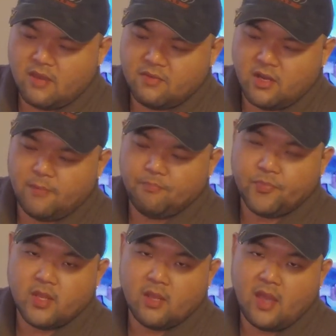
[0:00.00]
The
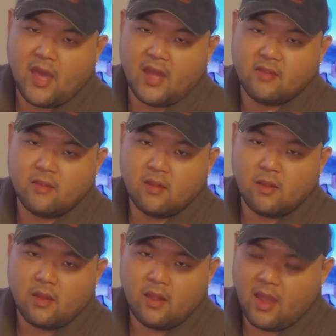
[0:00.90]
gray ones are my
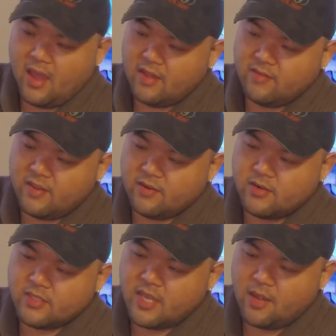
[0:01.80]
gloves.
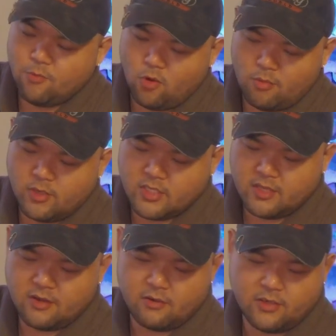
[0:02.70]
The purple ones
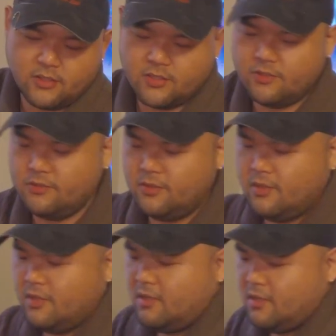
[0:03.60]
are Hailey's
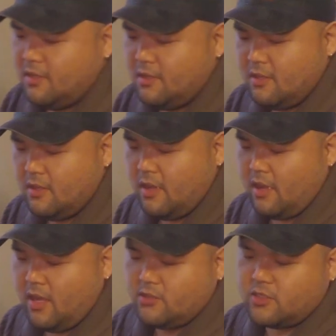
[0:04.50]
gloves, and also
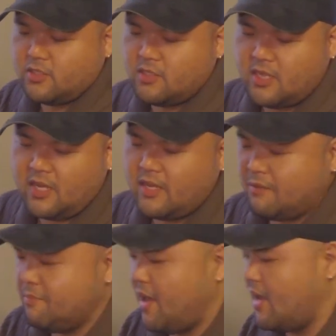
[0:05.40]
we have hand
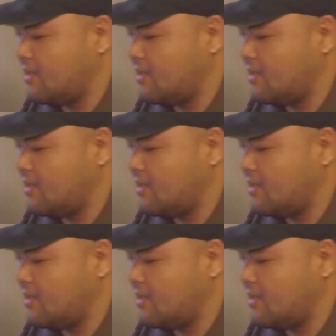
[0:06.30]
warmers in